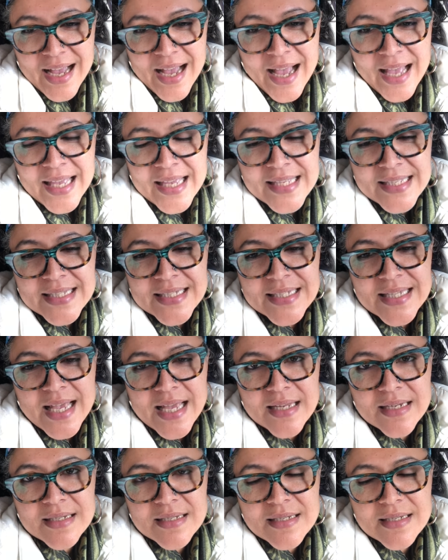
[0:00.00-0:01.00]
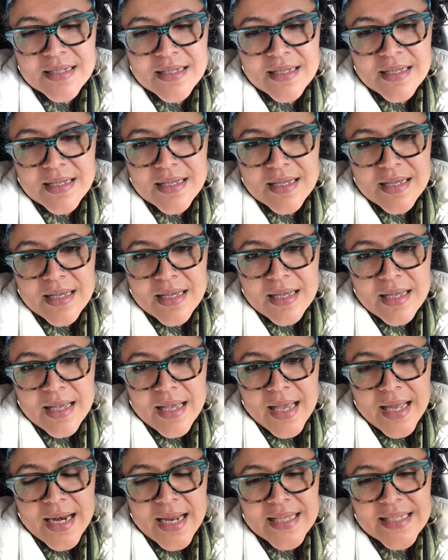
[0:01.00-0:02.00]
I hit send,
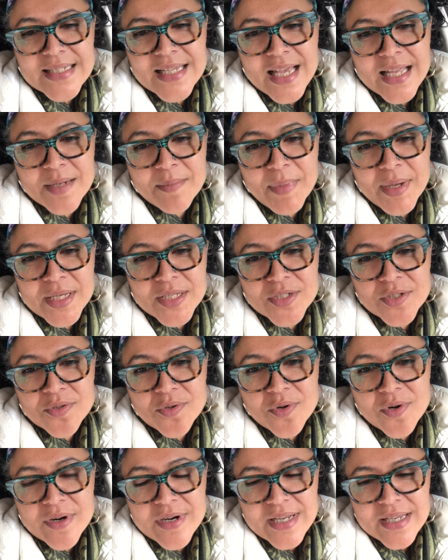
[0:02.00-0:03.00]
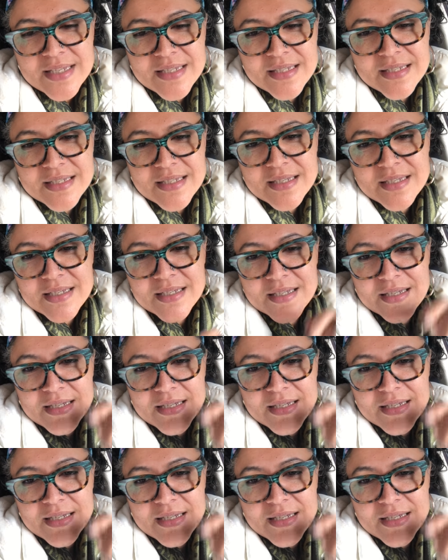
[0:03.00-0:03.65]
and I send my stories